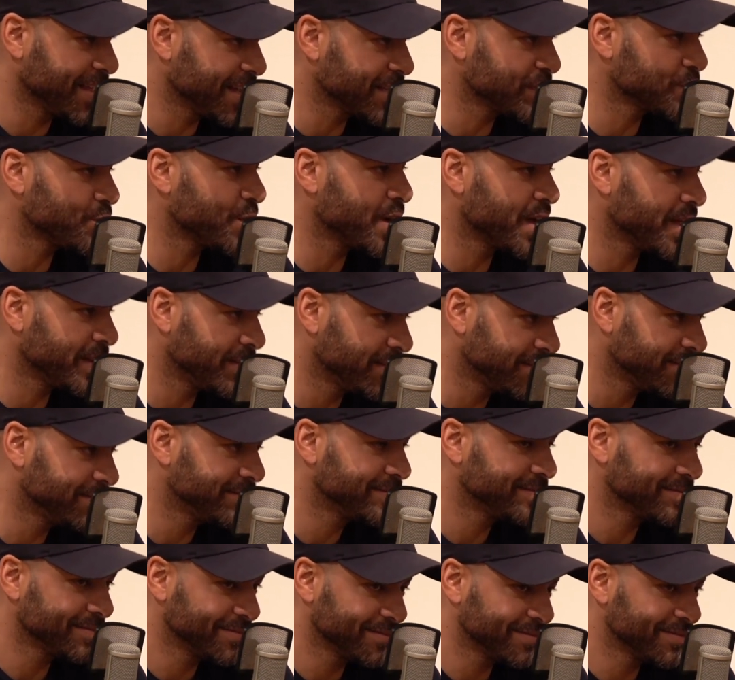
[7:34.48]
that's when
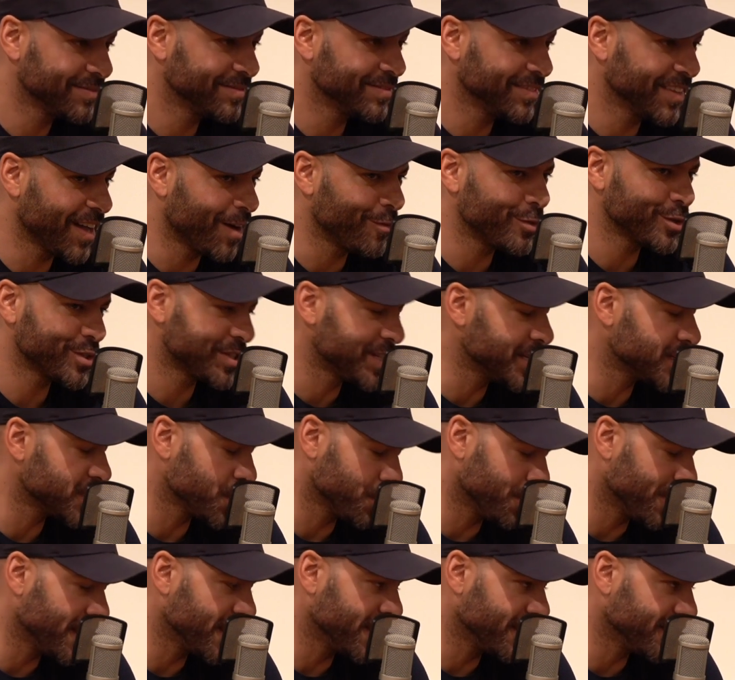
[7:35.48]
I was
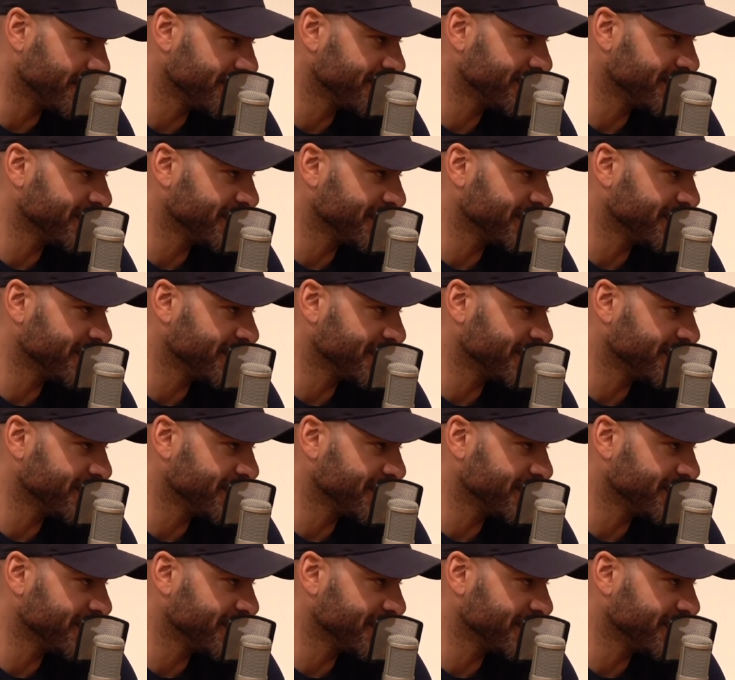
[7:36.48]
disciplined.